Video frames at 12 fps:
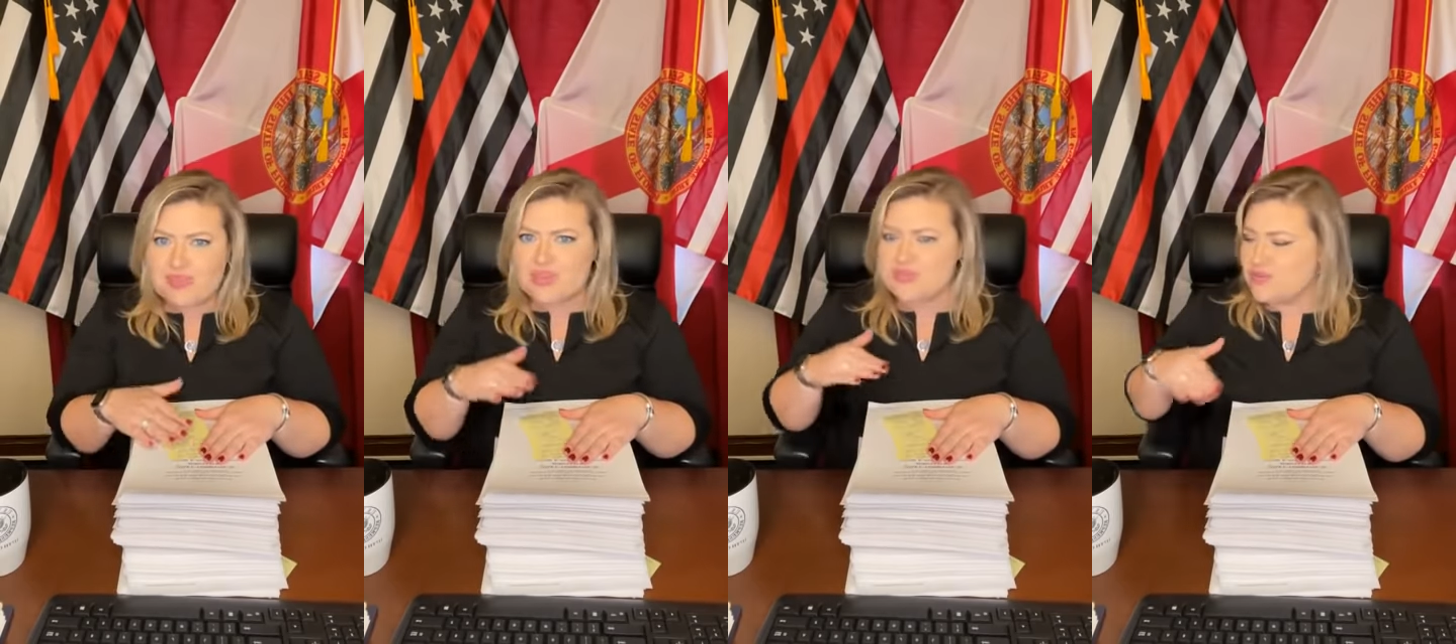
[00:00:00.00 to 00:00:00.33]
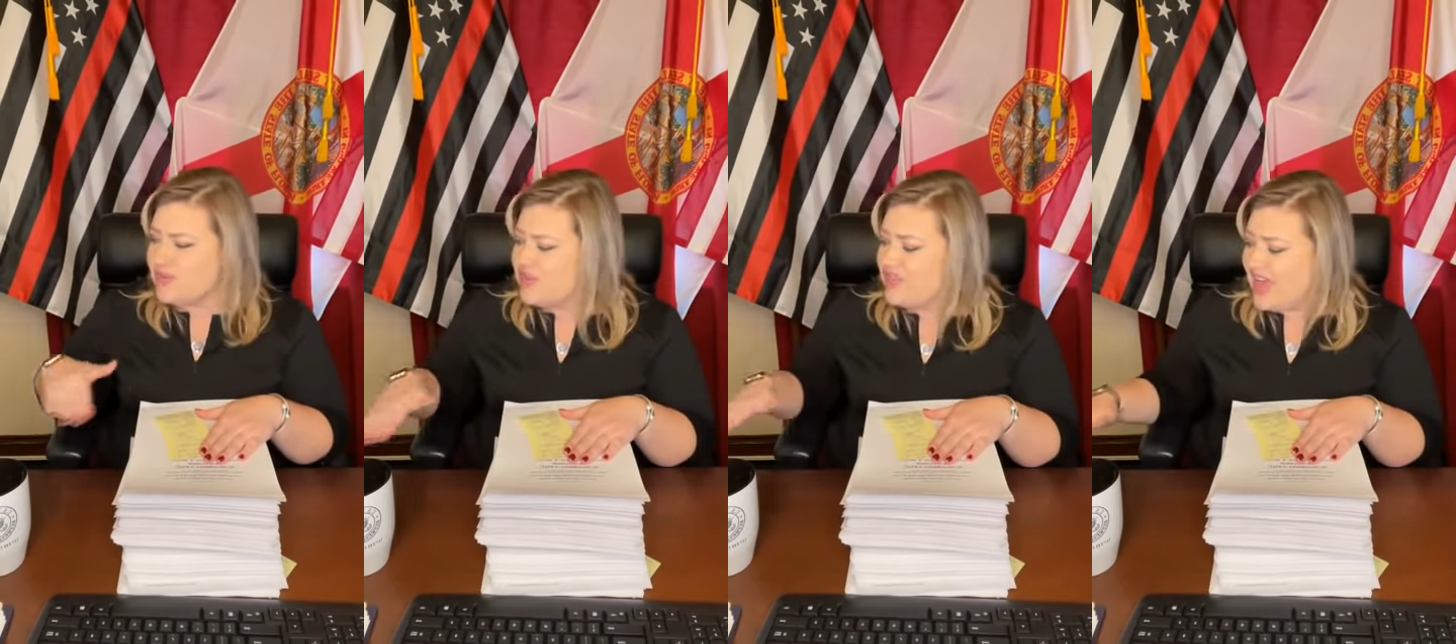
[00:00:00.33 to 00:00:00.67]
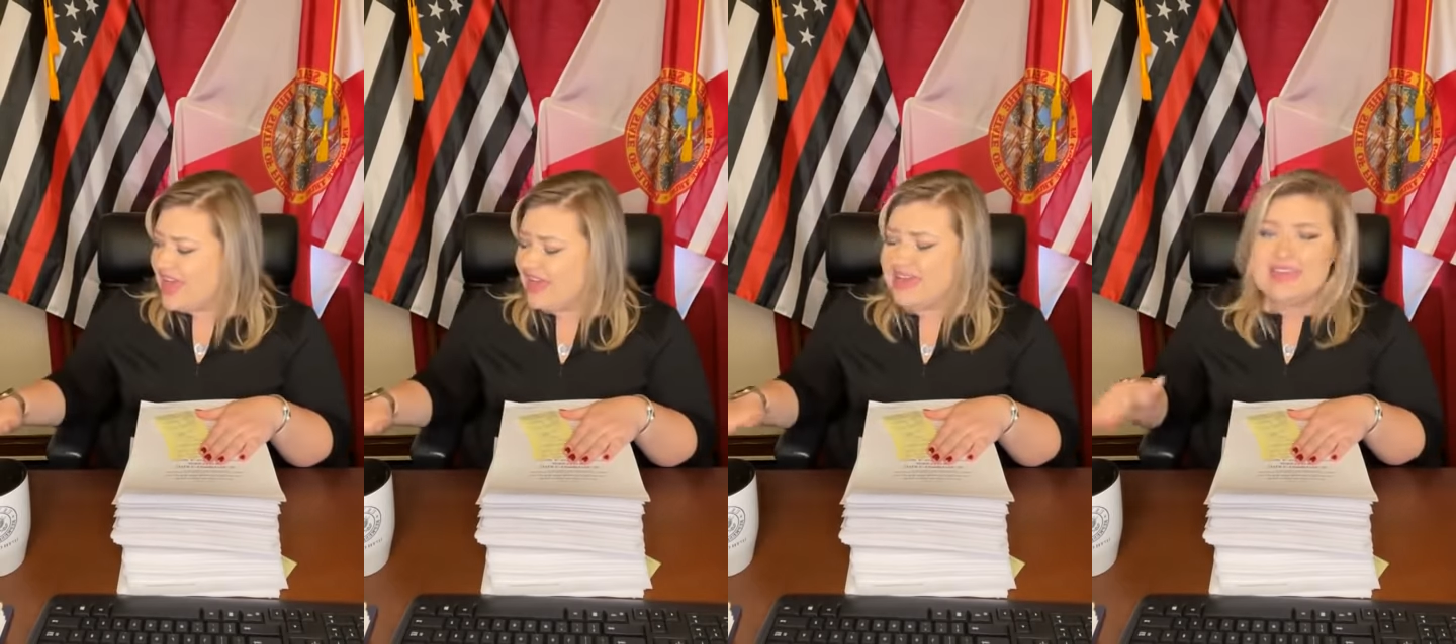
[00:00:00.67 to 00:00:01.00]
so that
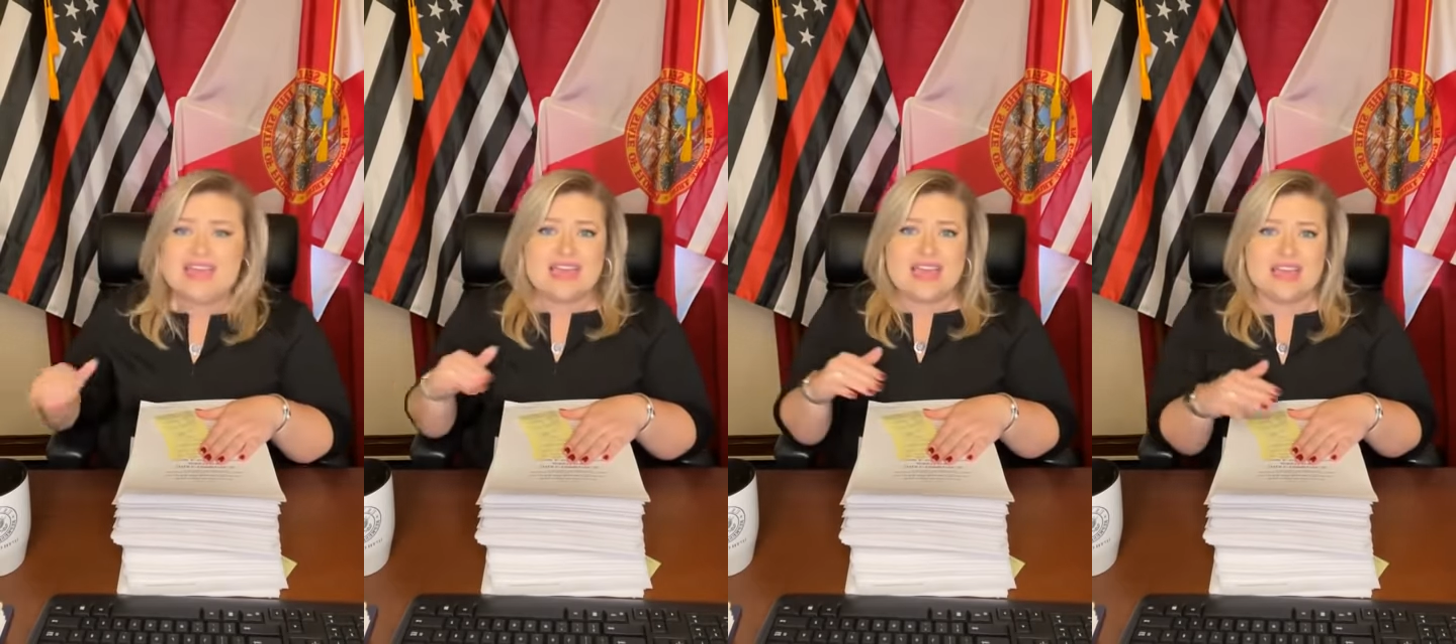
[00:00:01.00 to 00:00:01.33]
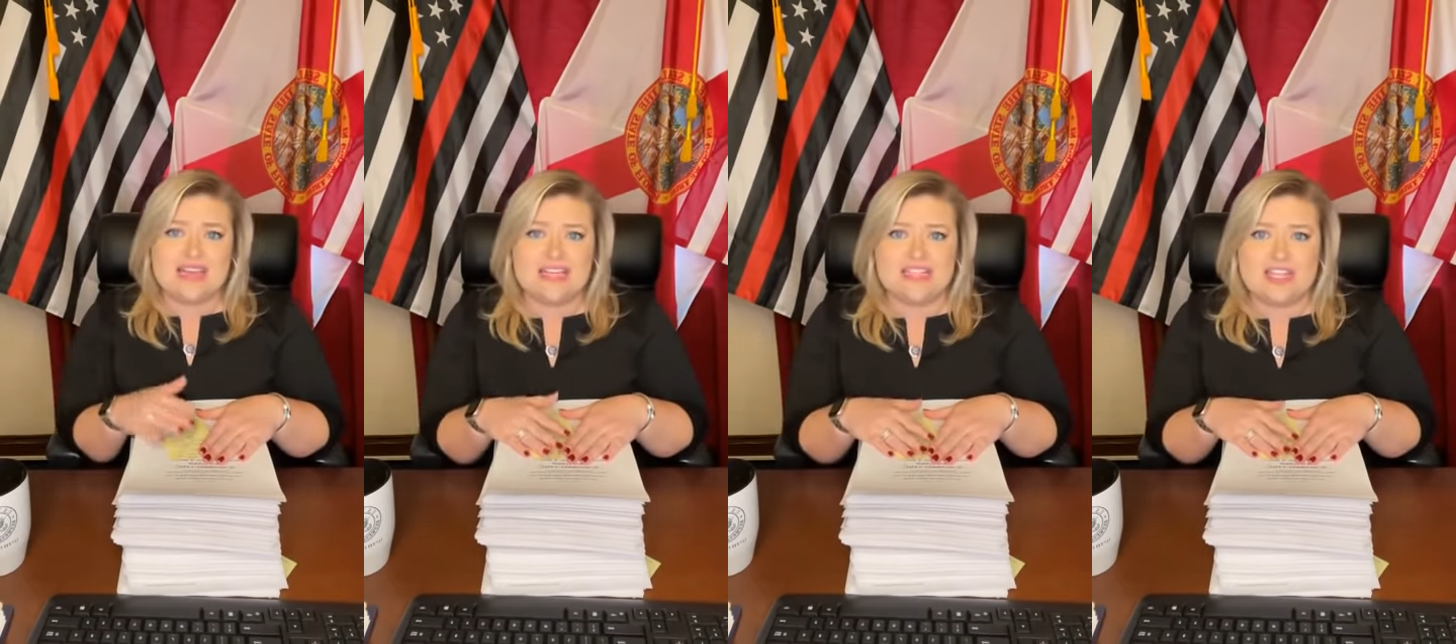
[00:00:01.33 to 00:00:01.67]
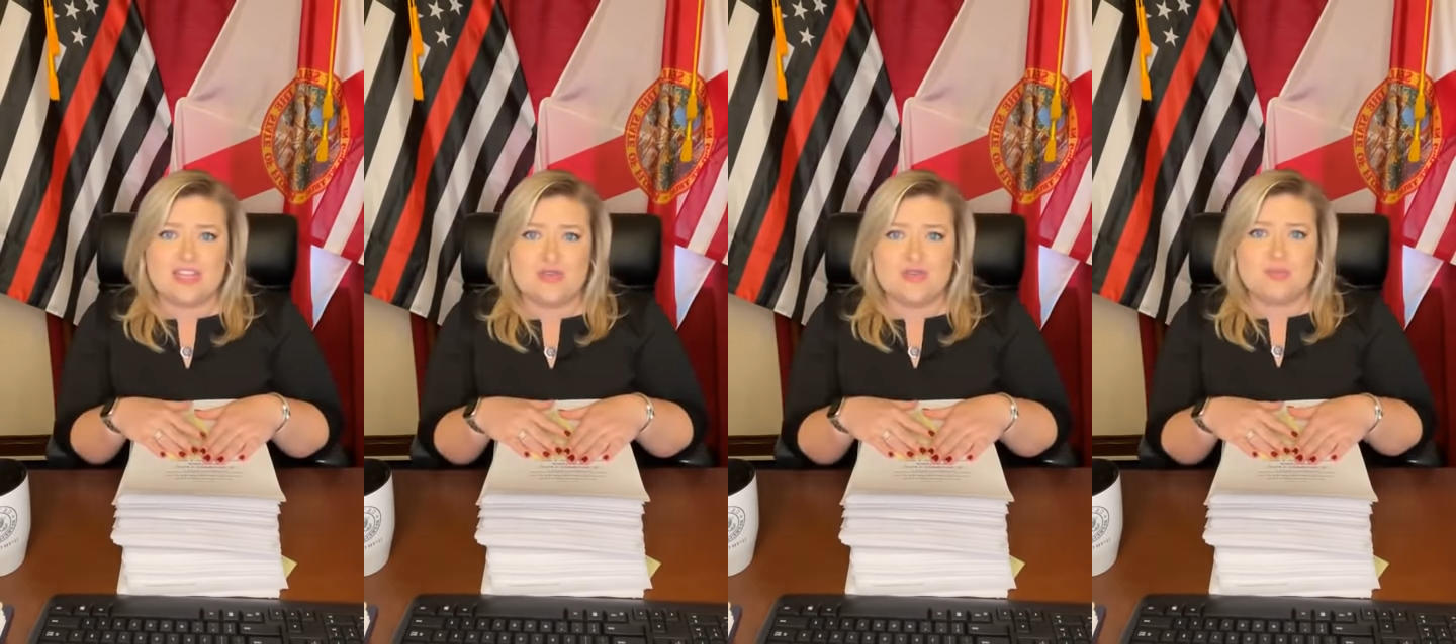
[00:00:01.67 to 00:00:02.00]
they can continue